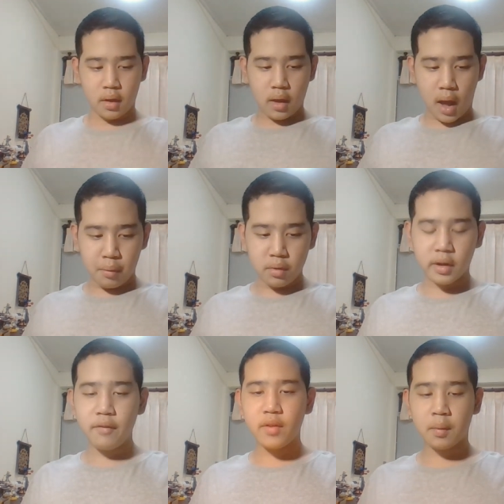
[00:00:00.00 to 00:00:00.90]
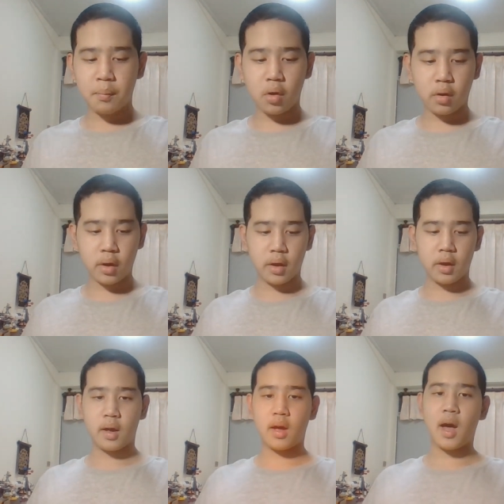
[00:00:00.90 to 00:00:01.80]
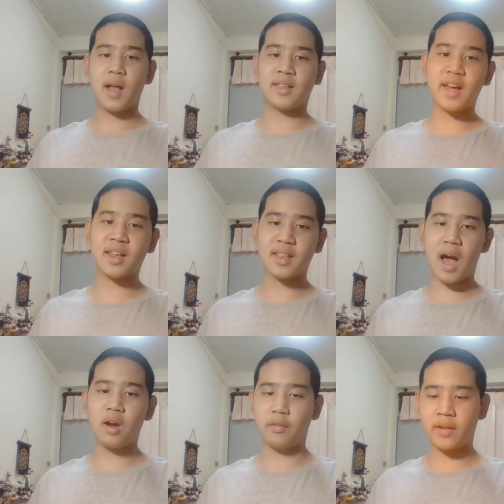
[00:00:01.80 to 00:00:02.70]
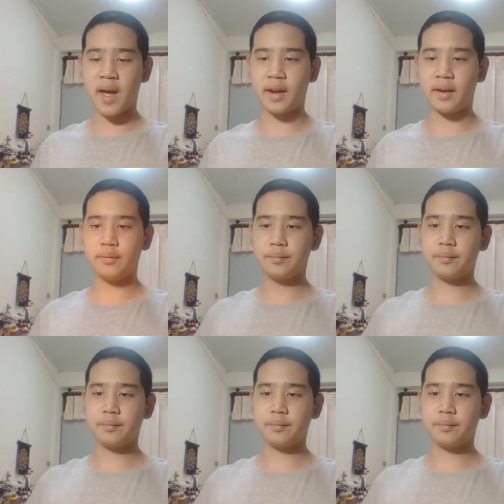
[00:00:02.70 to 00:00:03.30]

I would give this book a six out of ten.